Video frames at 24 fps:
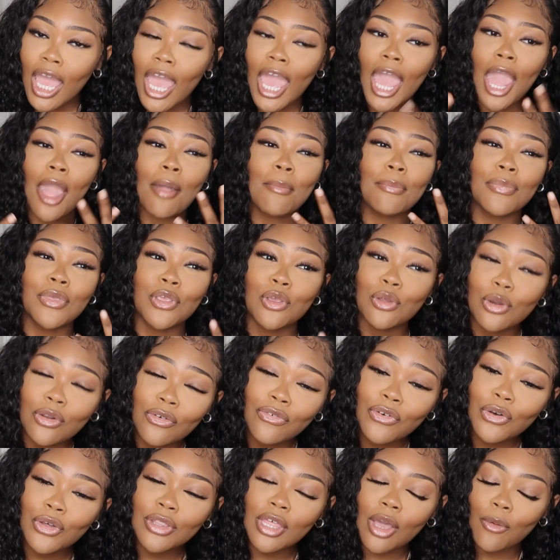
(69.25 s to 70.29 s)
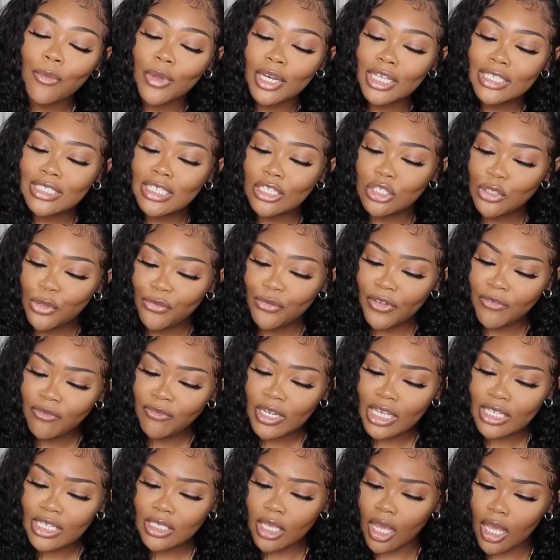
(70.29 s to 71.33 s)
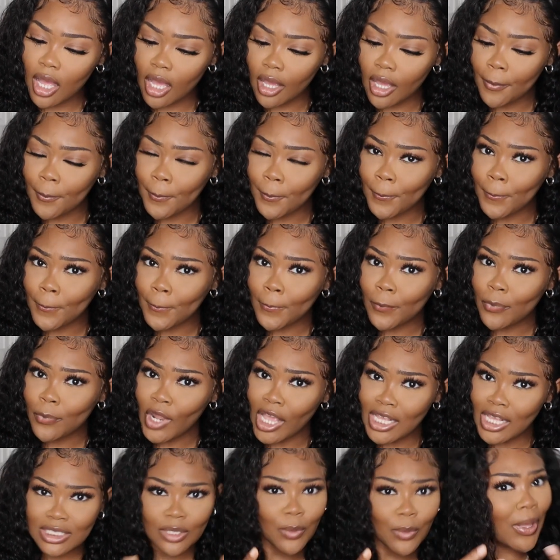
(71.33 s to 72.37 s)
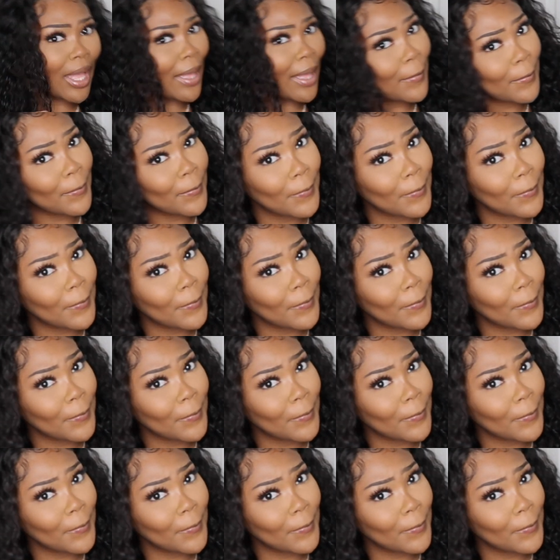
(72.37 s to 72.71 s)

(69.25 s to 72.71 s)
and beautiful that when it said 250, I said, huh? I said, what?